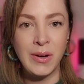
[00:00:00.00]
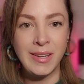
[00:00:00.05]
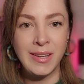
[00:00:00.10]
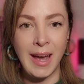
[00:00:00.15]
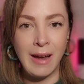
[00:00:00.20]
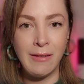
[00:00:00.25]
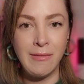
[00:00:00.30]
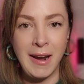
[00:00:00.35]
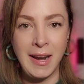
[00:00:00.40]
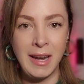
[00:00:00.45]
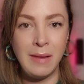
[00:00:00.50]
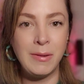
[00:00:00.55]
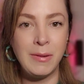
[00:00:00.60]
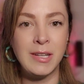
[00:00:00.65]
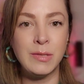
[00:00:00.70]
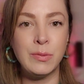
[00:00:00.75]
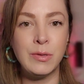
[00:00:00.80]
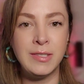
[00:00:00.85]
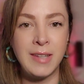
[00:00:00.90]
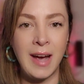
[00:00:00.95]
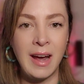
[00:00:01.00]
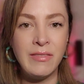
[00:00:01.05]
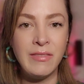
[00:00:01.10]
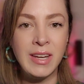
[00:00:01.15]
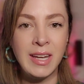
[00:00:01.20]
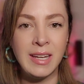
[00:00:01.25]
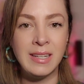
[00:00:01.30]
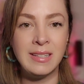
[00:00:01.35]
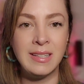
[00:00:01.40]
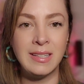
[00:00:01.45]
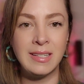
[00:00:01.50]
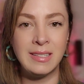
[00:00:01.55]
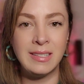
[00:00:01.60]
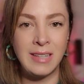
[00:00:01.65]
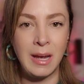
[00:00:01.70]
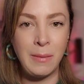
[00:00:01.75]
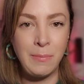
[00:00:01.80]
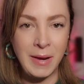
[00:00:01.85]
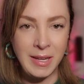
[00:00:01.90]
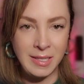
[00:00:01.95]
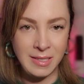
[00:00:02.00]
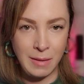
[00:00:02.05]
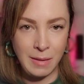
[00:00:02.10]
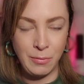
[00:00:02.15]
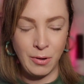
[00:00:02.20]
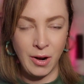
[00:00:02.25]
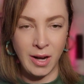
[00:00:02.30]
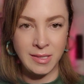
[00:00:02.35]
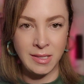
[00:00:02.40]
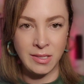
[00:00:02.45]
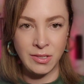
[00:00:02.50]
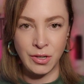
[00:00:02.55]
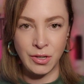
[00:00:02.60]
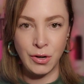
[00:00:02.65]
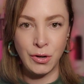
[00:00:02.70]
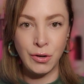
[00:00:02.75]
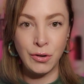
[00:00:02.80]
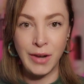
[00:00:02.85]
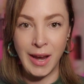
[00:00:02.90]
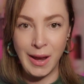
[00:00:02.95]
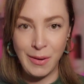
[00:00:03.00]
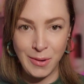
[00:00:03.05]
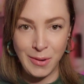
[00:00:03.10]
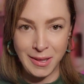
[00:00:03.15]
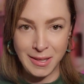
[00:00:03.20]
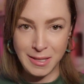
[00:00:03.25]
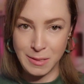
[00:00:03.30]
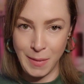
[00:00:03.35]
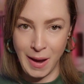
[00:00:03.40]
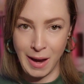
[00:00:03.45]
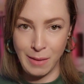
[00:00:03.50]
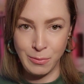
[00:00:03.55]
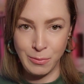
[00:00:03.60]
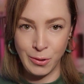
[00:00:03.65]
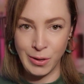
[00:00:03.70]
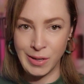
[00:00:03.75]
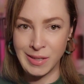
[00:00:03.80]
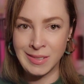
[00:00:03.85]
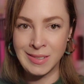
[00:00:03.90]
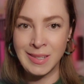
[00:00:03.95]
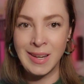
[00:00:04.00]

get ready because we're diving into the step-by-step process to create one of these bad boys.